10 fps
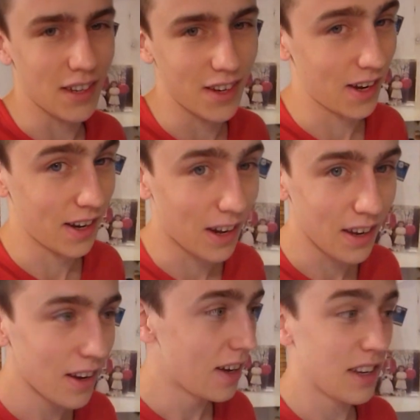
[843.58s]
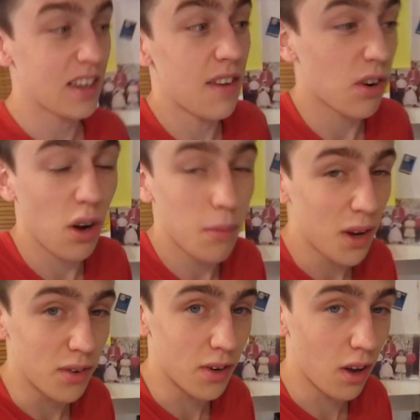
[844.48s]
technically, it never got
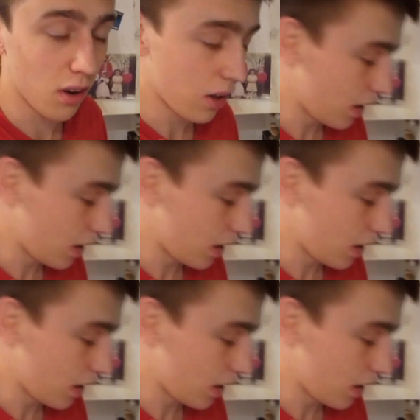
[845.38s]
uploaded, lol.